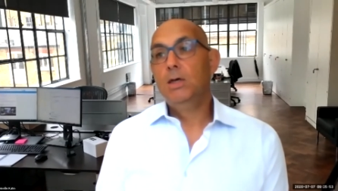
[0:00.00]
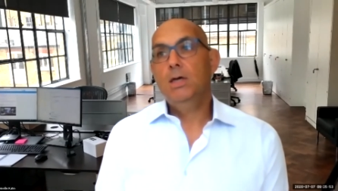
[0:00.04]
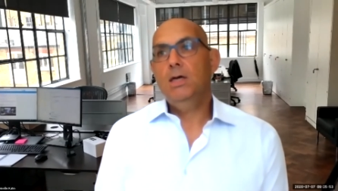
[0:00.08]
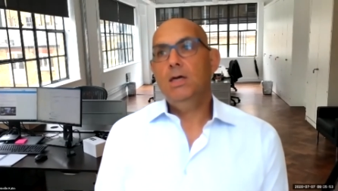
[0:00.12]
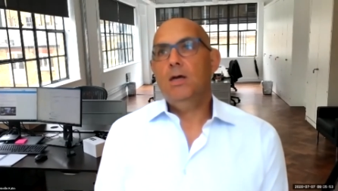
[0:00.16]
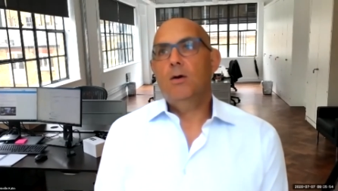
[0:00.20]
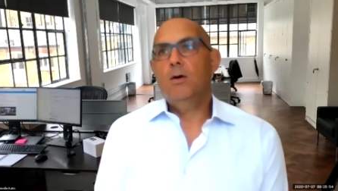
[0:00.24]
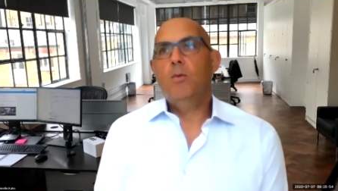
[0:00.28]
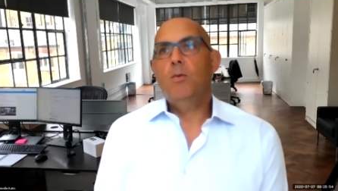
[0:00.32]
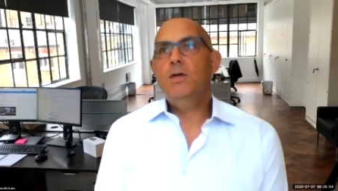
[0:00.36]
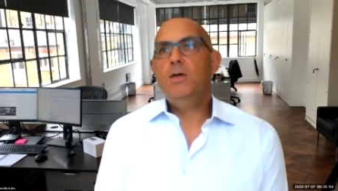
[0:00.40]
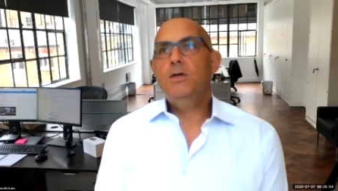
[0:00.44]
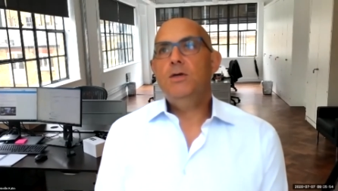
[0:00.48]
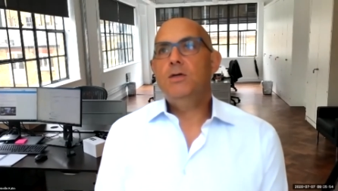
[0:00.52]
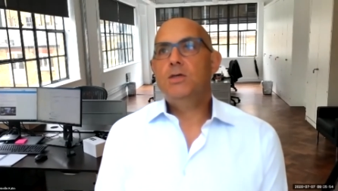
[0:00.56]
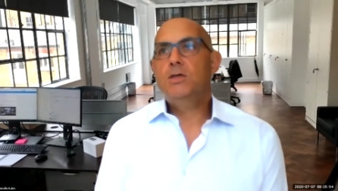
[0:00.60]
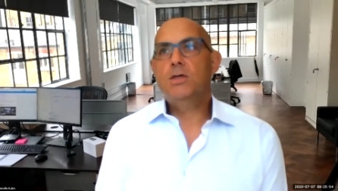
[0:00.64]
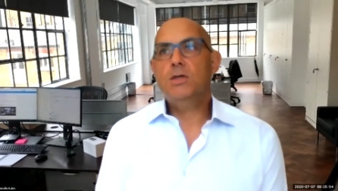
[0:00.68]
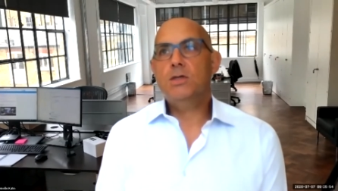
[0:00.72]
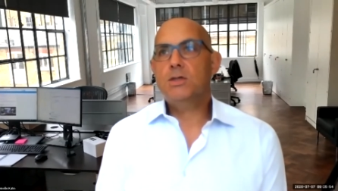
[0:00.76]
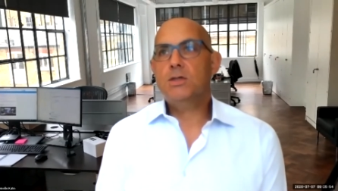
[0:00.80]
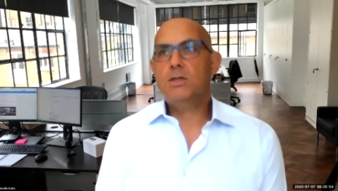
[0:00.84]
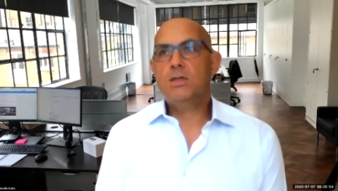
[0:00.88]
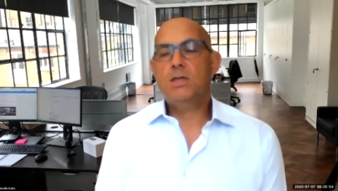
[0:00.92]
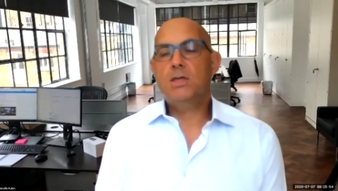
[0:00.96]
you know, when you
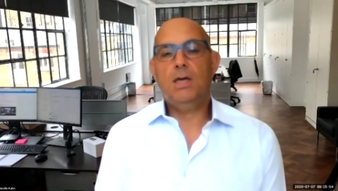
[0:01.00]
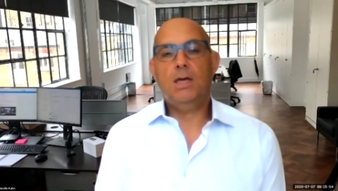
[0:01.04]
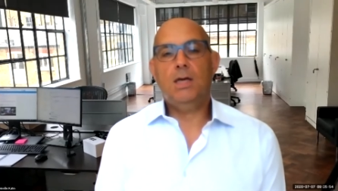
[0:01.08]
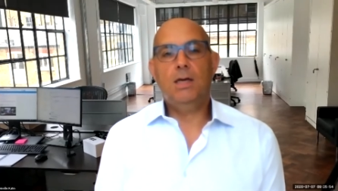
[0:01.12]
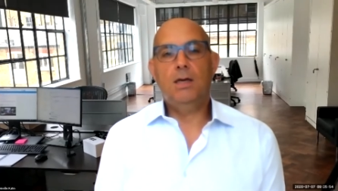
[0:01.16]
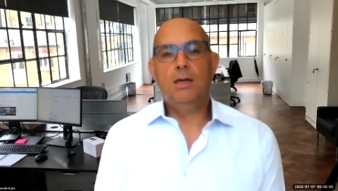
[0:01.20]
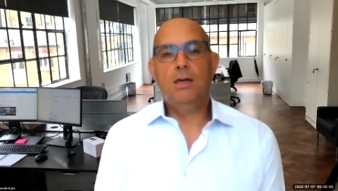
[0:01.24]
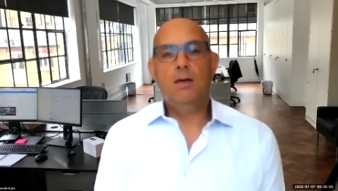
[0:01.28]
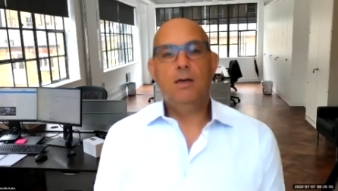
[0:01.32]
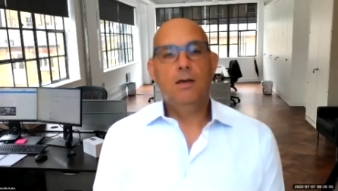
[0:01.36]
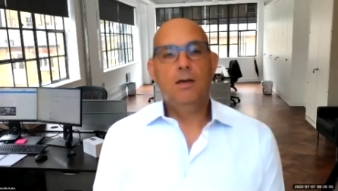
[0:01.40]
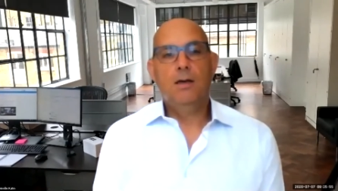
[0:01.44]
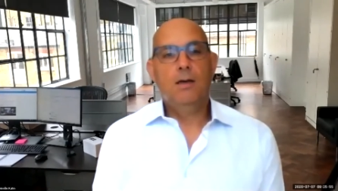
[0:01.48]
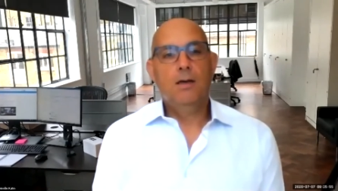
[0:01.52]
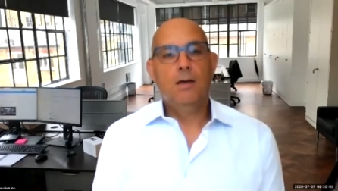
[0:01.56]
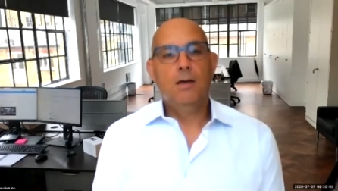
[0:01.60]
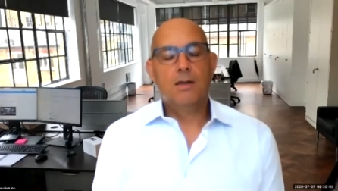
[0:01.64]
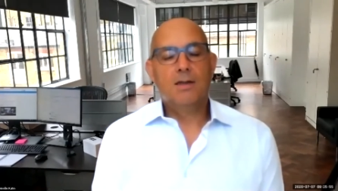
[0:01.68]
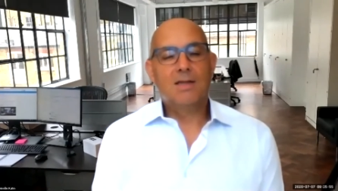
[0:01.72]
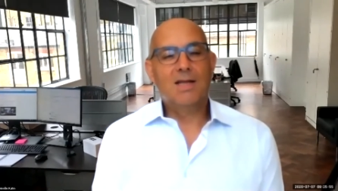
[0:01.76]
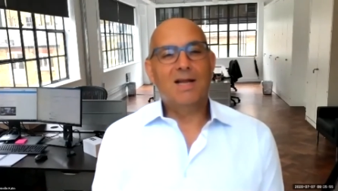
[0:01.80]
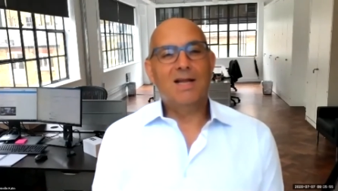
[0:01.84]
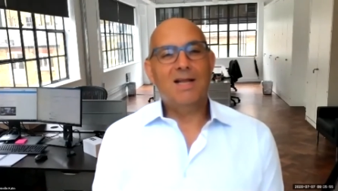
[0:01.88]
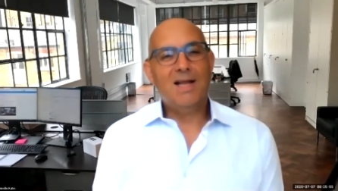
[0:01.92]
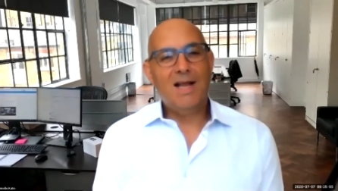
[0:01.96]
just see
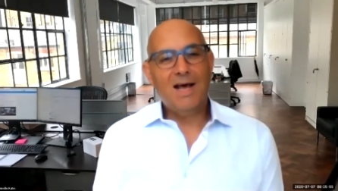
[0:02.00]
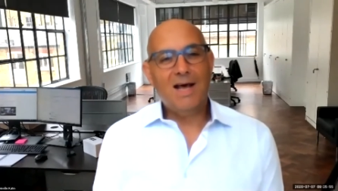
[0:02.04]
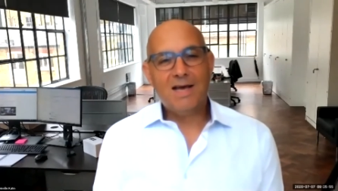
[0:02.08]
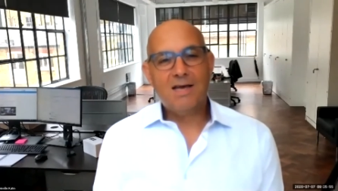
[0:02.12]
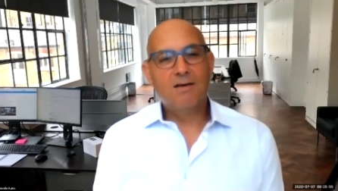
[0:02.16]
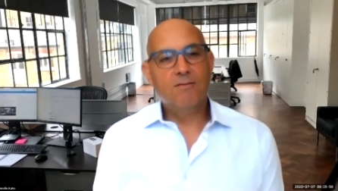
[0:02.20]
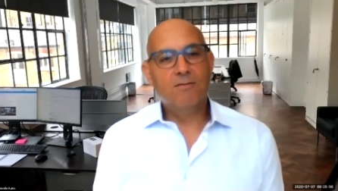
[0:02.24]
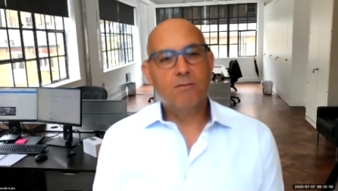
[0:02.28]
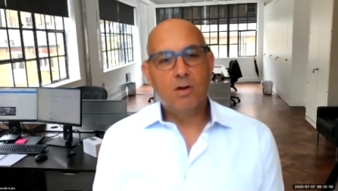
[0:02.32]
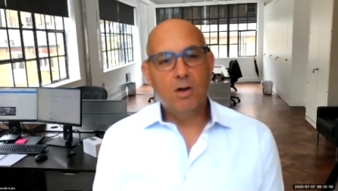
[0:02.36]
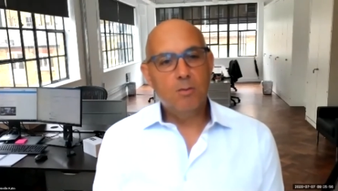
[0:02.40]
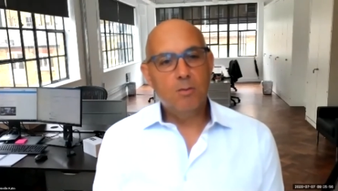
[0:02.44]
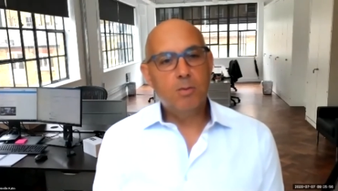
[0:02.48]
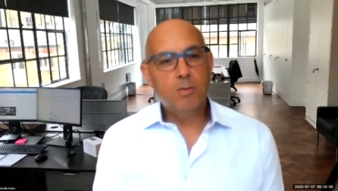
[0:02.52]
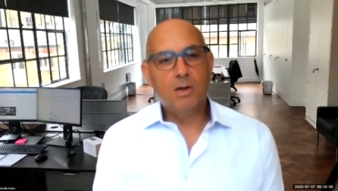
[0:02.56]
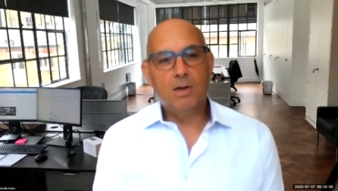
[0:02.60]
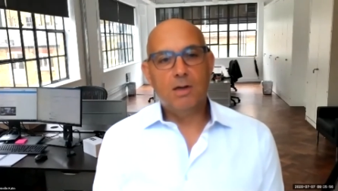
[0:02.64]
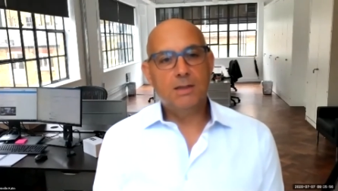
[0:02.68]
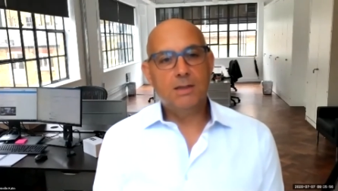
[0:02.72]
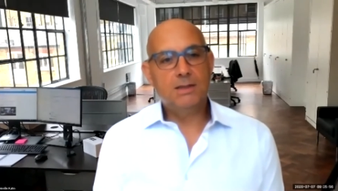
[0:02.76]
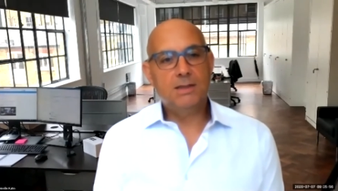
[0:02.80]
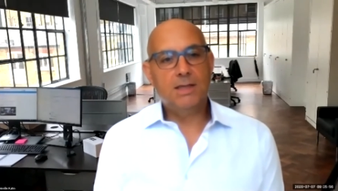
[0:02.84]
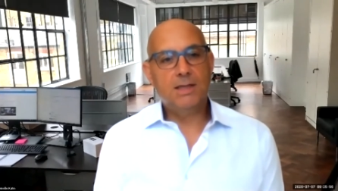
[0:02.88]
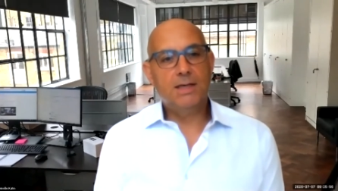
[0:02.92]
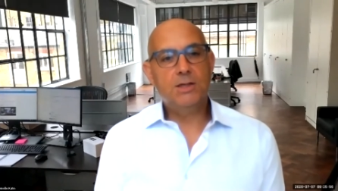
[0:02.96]
the lack of
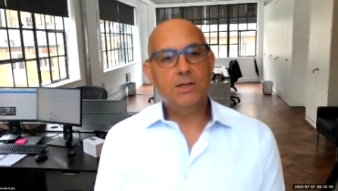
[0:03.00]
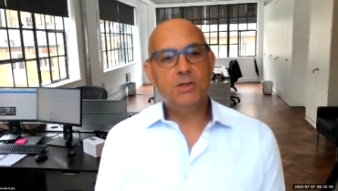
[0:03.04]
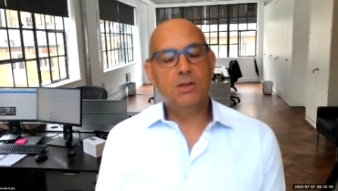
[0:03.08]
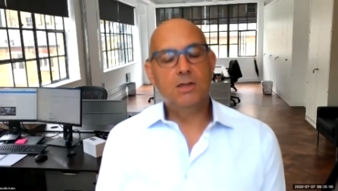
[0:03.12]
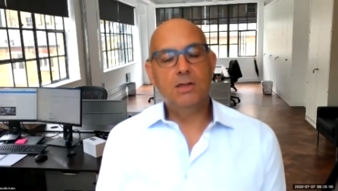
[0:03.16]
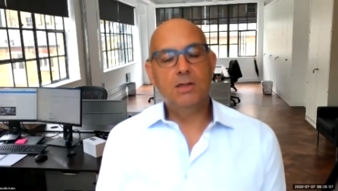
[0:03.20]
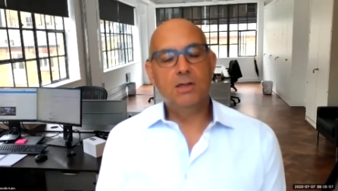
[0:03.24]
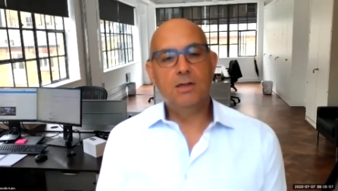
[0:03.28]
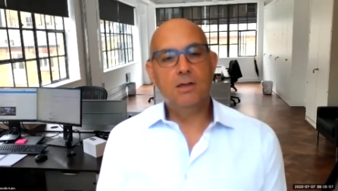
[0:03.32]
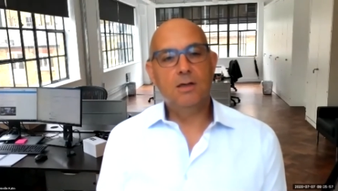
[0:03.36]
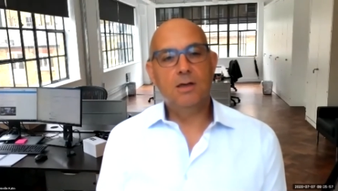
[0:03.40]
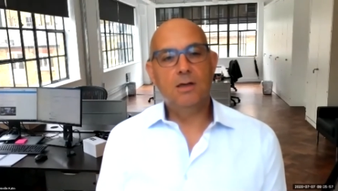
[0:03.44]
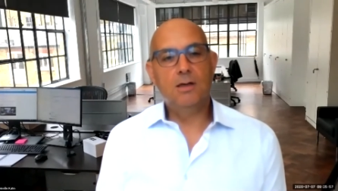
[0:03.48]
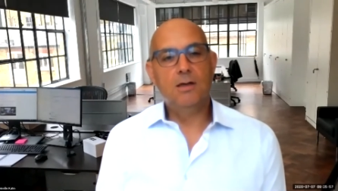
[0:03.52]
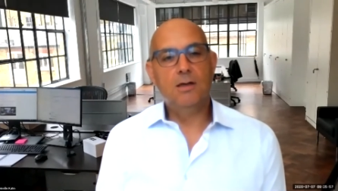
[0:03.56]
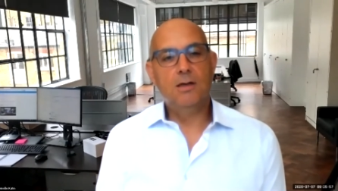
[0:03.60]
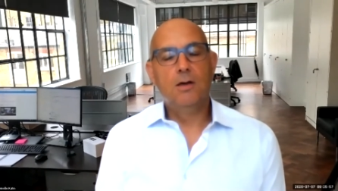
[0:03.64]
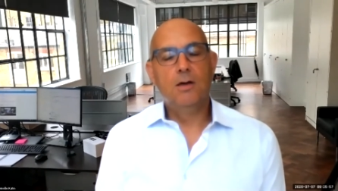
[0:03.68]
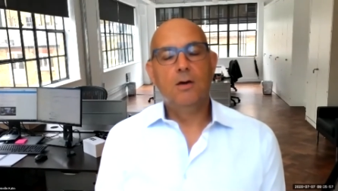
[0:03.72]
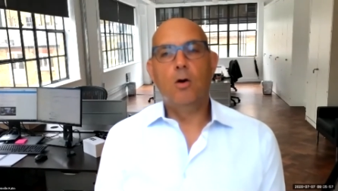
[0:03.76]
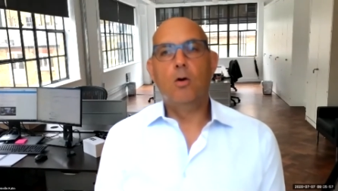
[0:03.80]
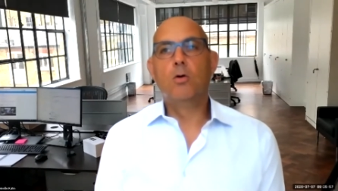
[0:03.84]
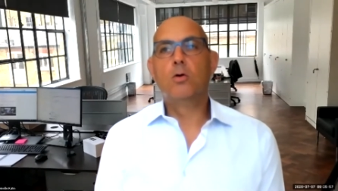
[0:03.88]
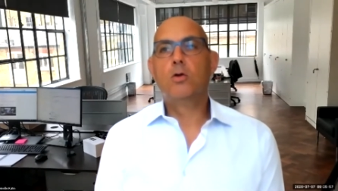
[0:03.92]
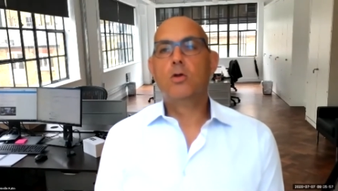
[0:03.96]
globalization in a
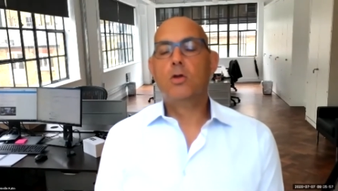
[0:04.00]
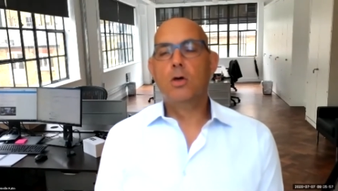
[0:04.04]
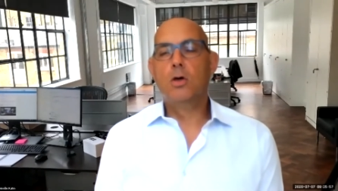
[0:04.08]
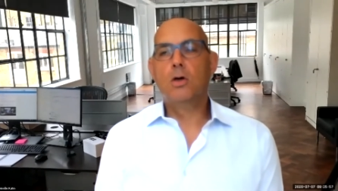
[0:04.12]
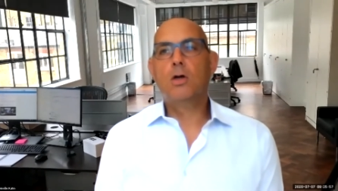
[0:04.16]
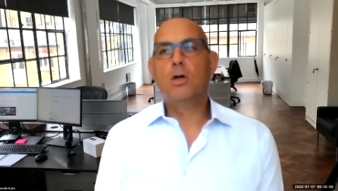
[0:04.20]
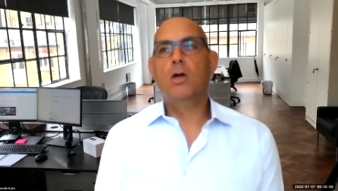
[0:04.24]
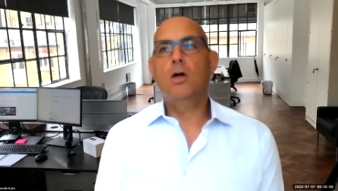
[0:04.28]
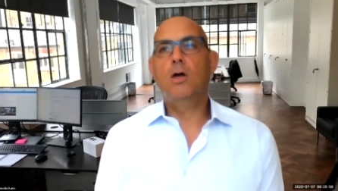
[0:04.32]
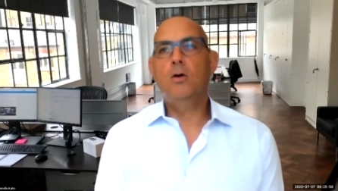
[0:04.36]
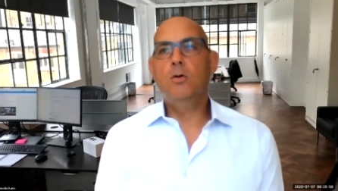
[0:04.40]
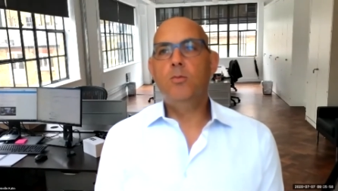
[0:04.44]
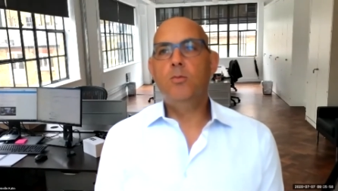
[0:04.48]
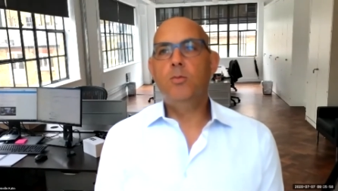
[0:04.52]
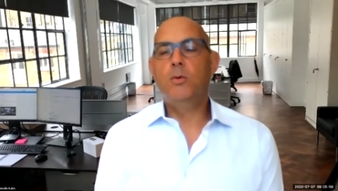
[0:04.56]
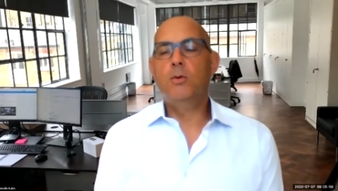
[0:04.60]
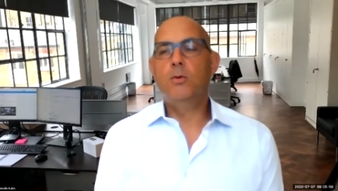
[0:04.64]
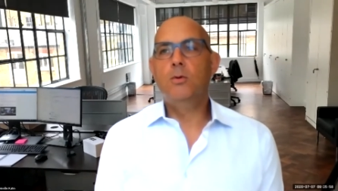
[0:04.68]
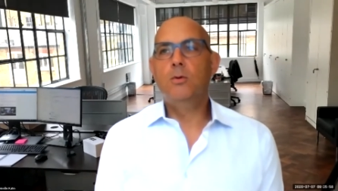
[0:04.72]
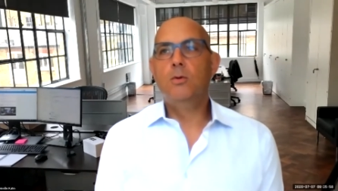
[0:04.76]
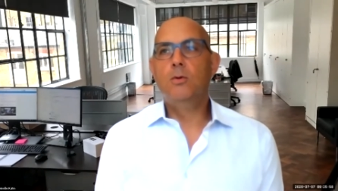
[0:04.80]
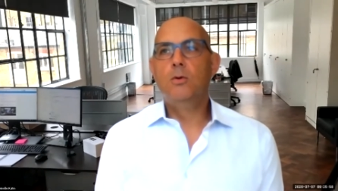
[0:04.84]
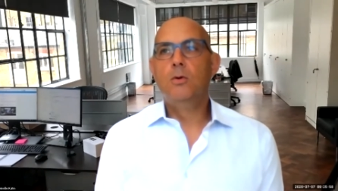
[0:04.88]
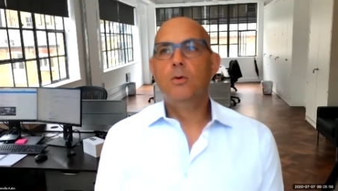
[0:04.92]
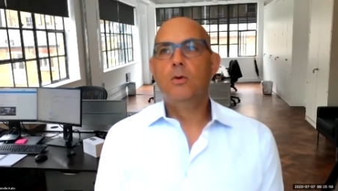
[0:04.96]
of the
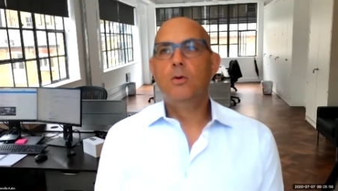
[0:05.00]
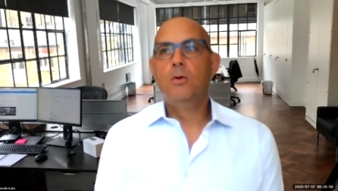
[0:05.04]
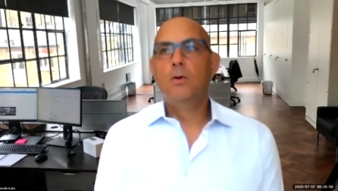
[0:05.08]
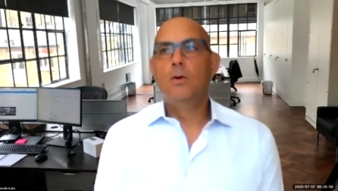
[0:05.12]
global